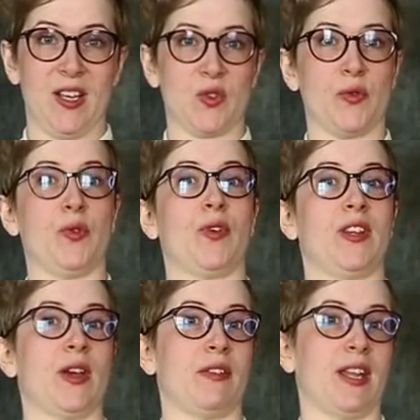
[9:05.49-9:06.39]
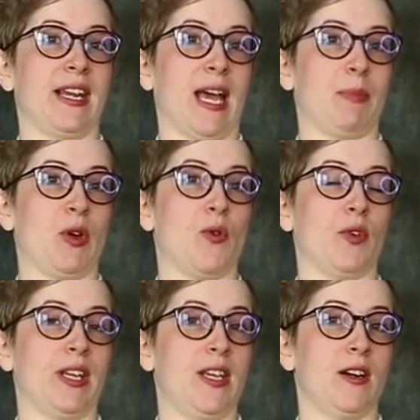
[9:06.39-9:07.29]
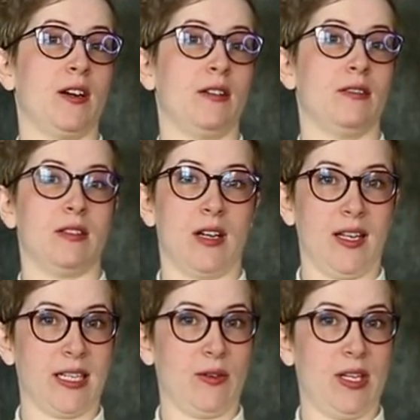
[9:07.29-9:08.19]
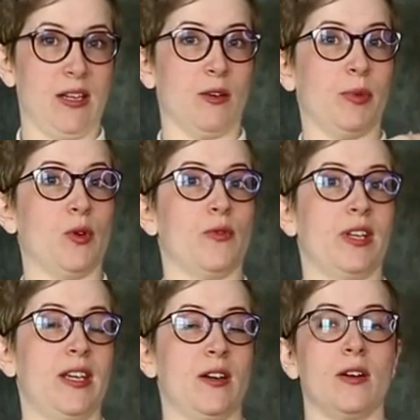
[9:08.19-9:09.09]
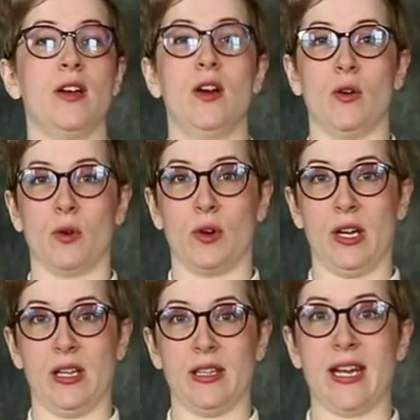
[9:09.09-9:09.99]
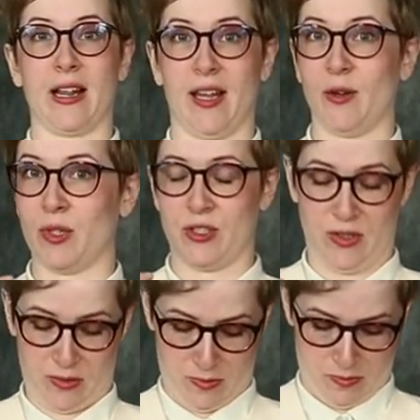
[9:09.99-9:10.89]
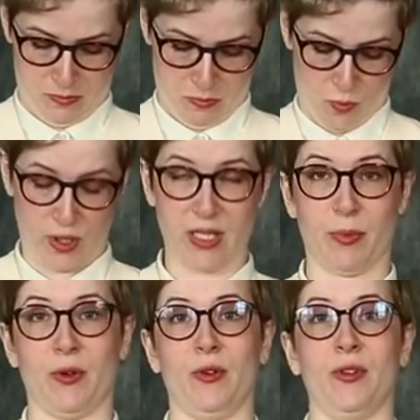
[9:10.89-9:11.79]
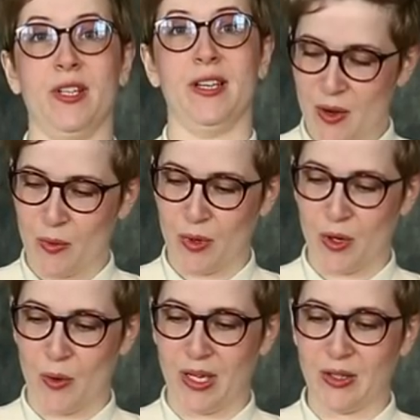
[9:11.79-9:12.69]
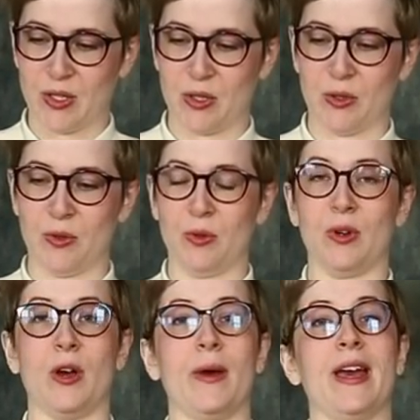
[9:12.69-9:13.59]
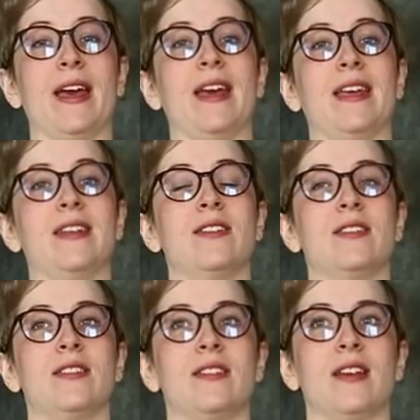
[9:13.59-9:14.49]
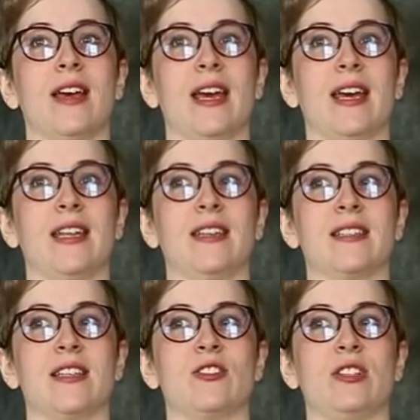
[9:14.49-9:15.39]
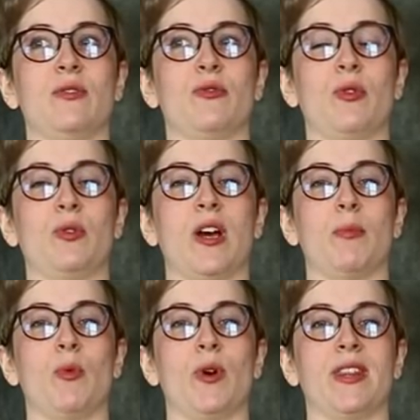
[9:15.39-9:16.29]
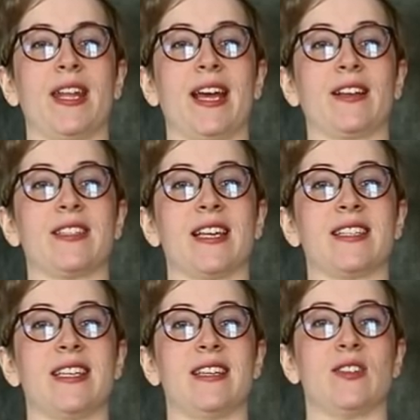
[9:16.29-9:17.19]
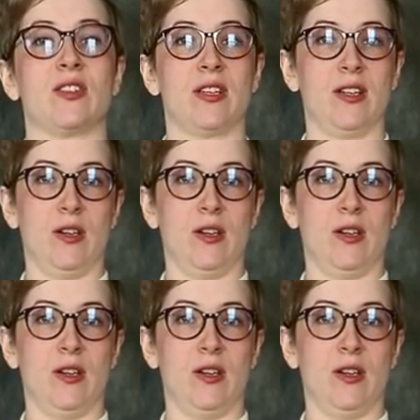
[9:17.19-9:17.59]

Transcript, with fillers: So if you find that you have a lot of gapping over here, not down here, but over here, or in the neckline, which is more typical, we're going to go ahead and essentially fold up what that excess is